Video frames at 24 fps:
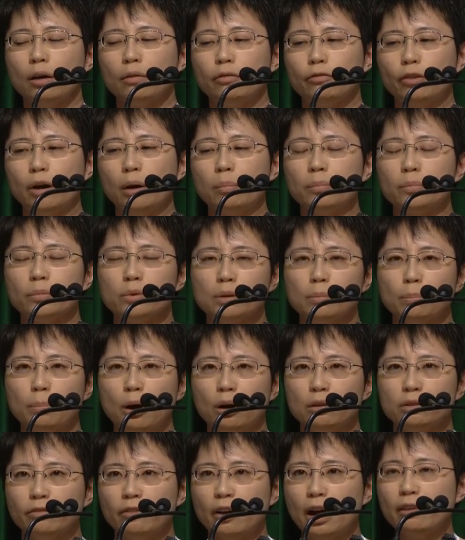from
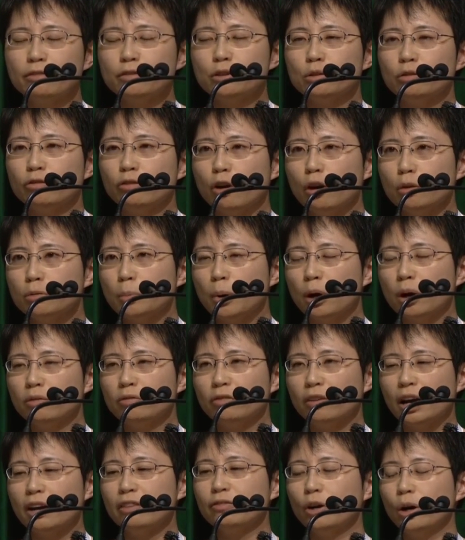0.5 to
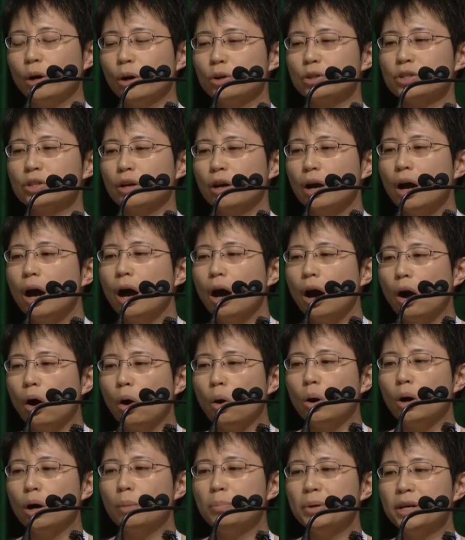4.5 Hz
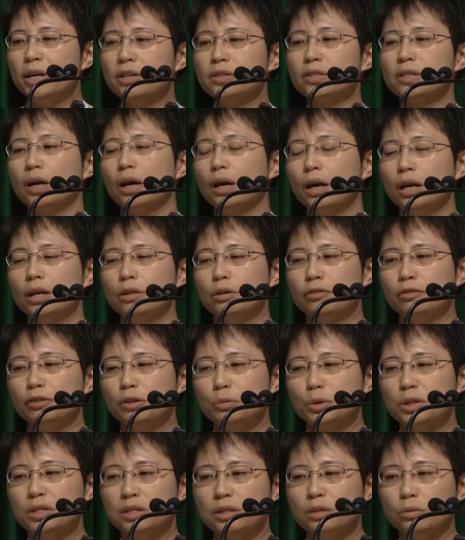or peaks in the
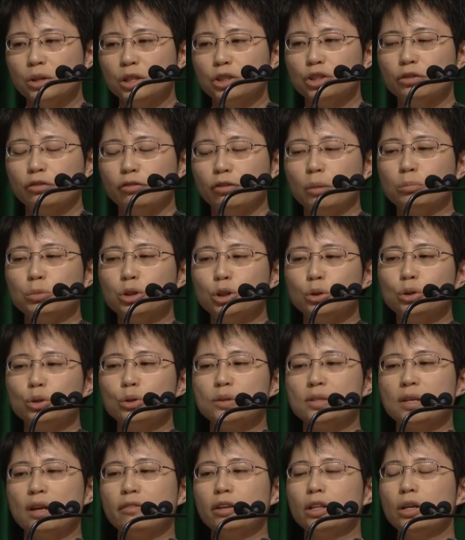frequency range from 2
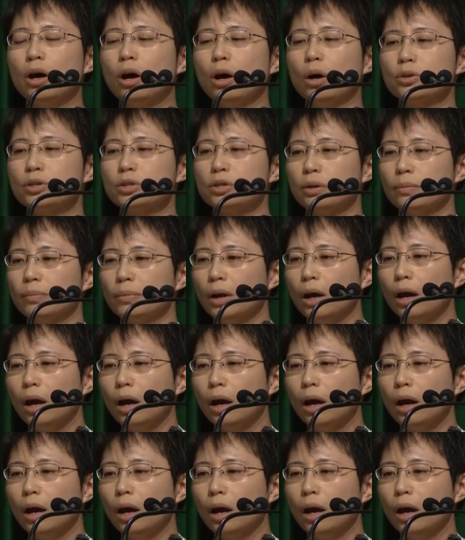to 7 Hz.